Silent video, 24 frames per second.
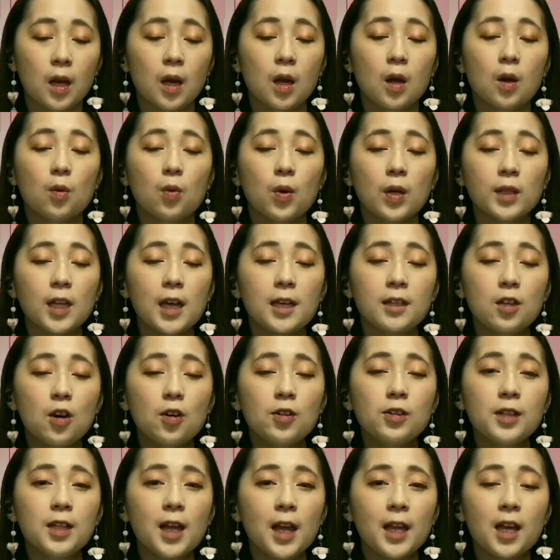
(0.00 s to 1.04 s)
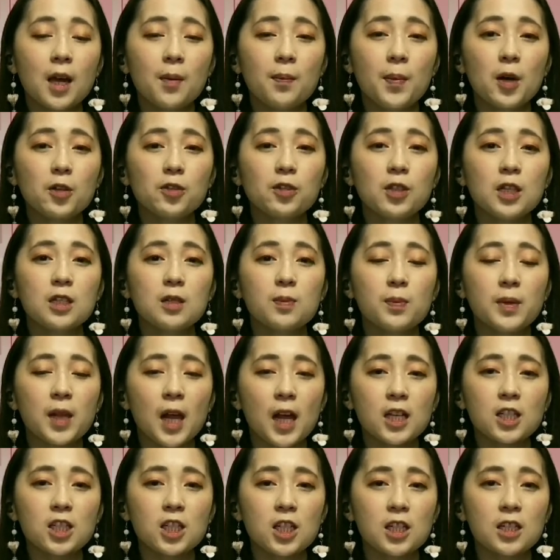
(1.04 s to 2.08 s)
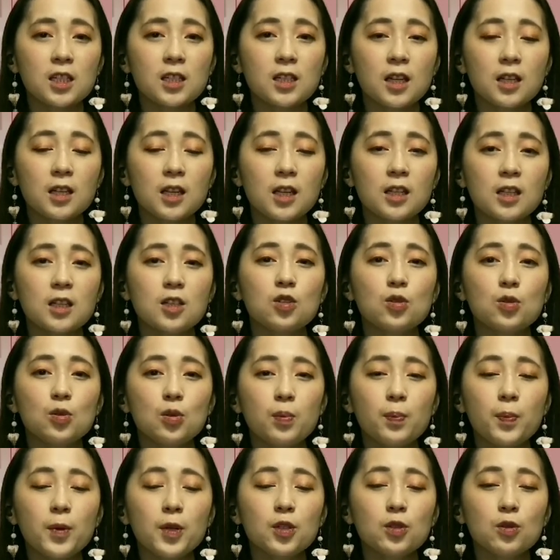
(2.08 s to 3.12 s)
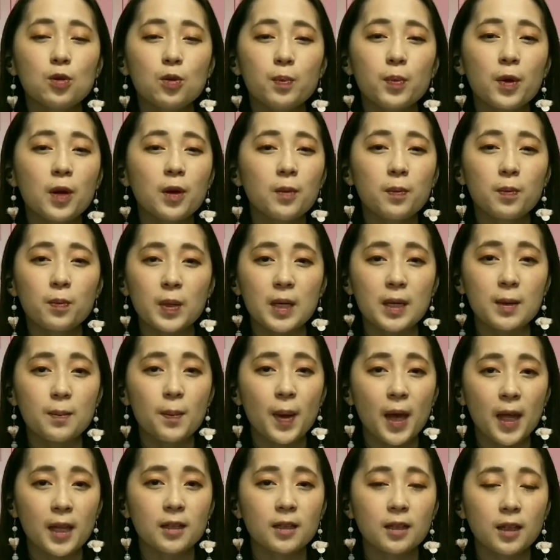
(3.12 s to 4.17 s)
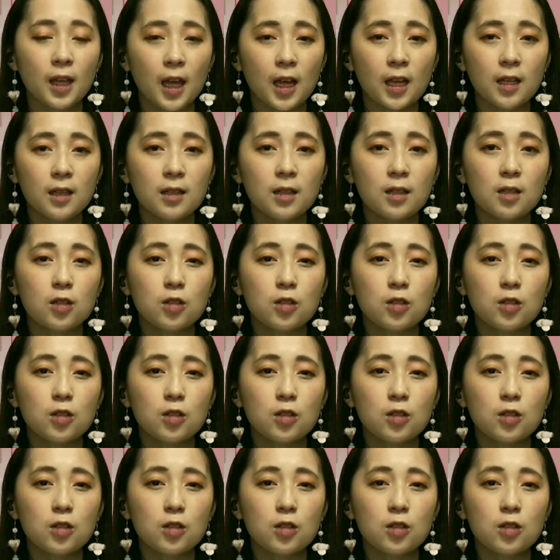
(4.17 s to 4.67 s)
What I don't like about this blush is that it is super pigmented,